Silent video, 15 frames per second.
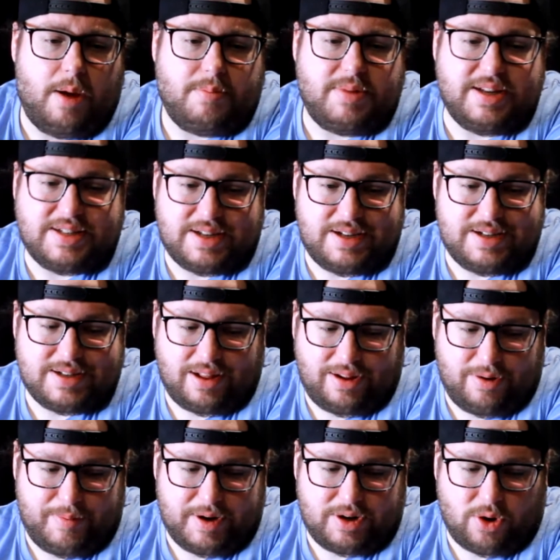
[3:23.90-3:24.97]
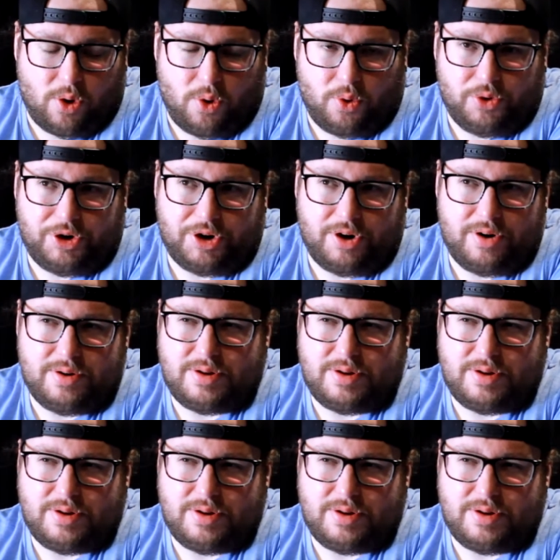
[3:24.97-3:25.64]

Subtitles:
This is a little bit colder,